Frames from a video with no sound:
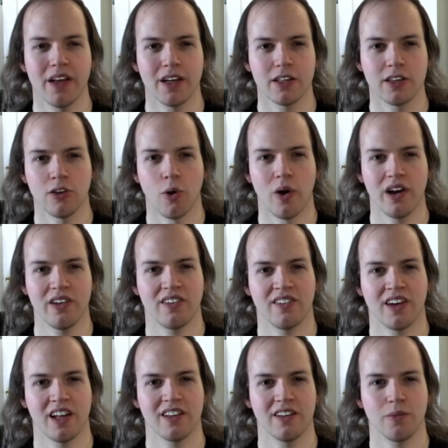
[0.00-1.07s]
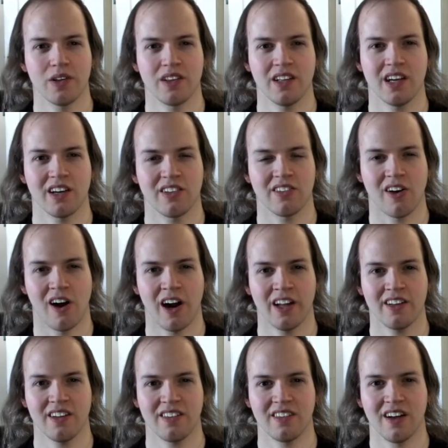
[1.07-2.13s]
noises on with the guitar in
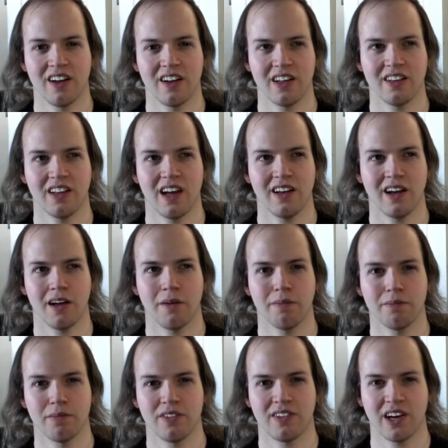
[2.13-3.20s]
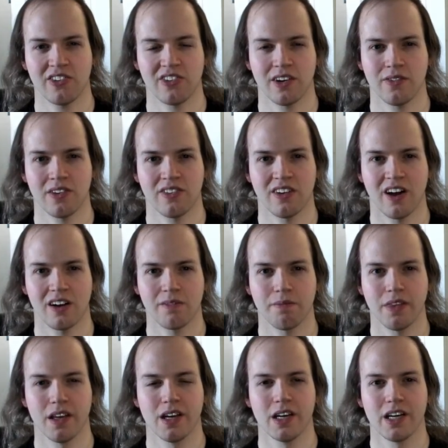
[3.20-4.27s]
that song, in that section of the song,
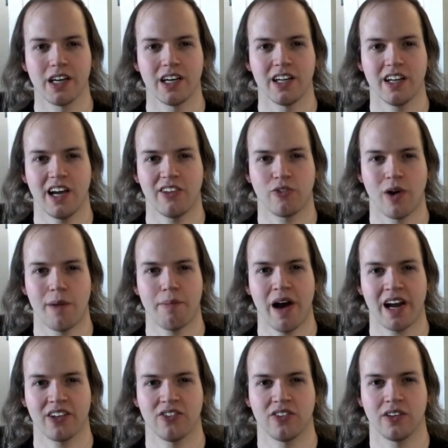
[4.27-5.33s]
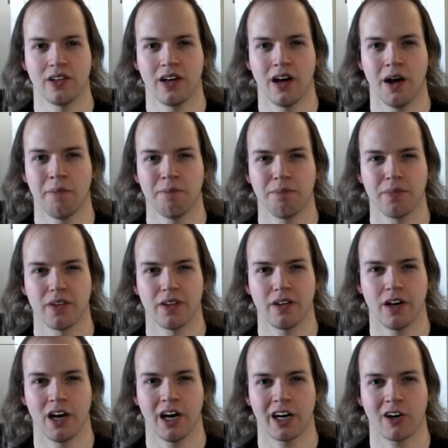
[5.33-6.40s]
and it heads right back into the
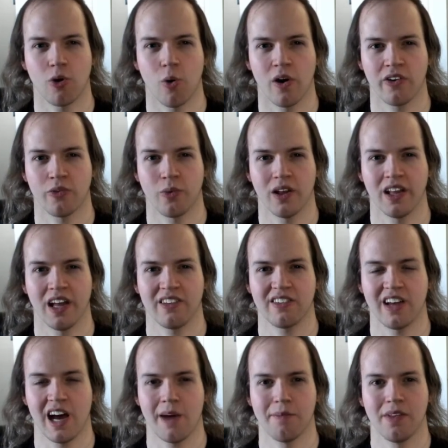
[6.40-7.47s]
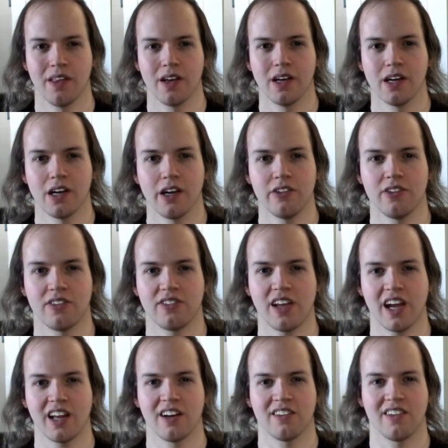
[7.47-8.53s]
chorus one last time, just
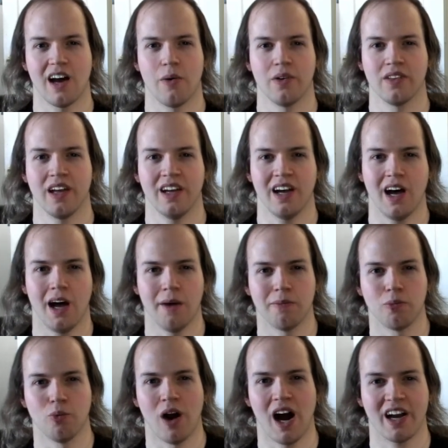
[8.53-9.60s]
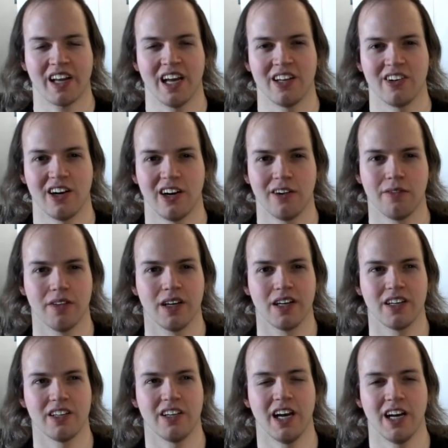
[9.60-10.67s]
taking us out with a rock ender.
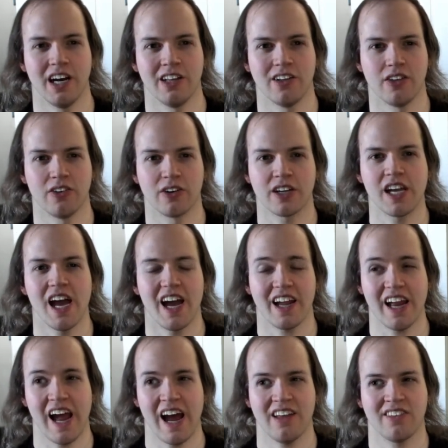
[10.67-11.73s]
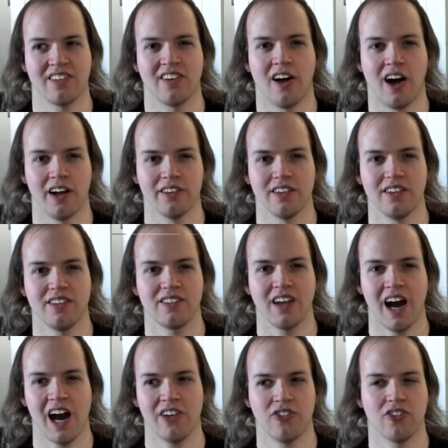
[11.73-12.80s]
Yet another kick-ass song. These
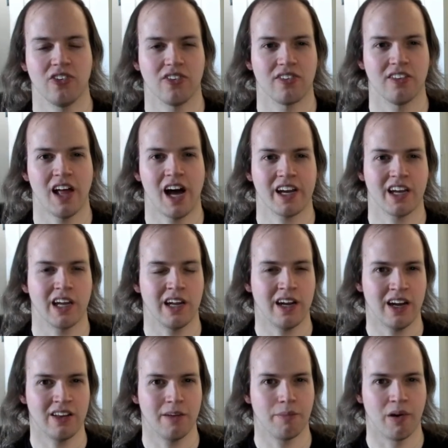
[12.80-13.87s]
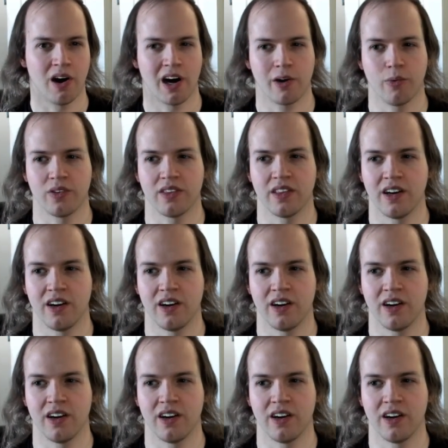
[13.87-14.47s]
guys are just knocking it out of the park with